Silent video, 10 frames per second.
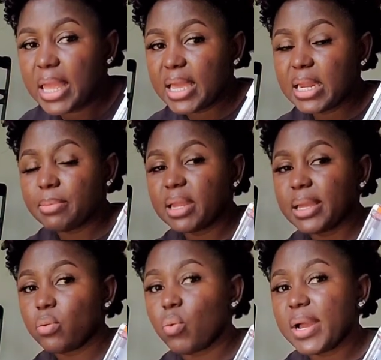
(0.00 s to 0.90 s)
And I'm
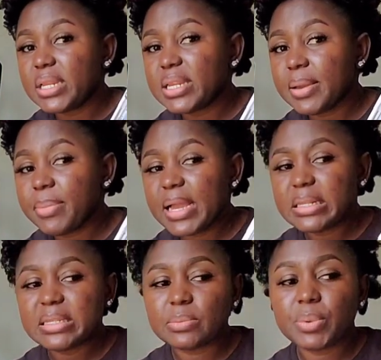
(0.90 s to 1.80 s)
like, why did I buy
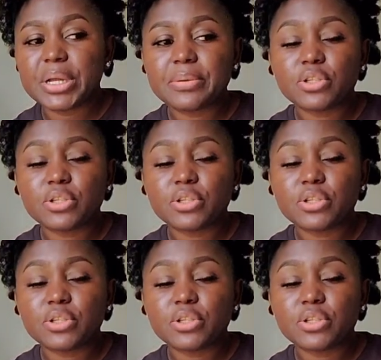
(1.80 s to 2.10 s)
this? But